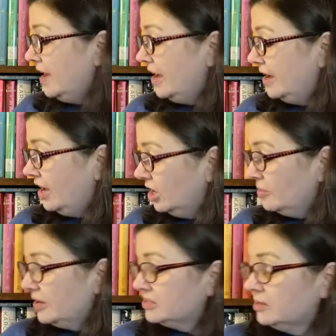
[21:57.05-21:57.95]

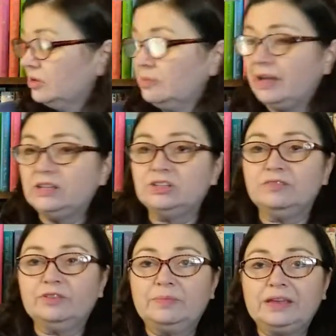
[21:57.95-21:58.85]
Huckleberry Summer by
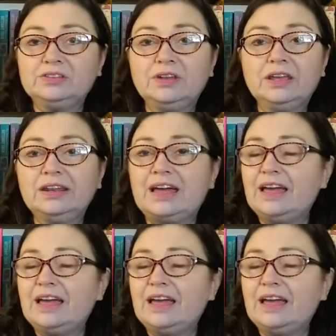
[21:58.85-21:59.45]
Jennifer Beckstrand.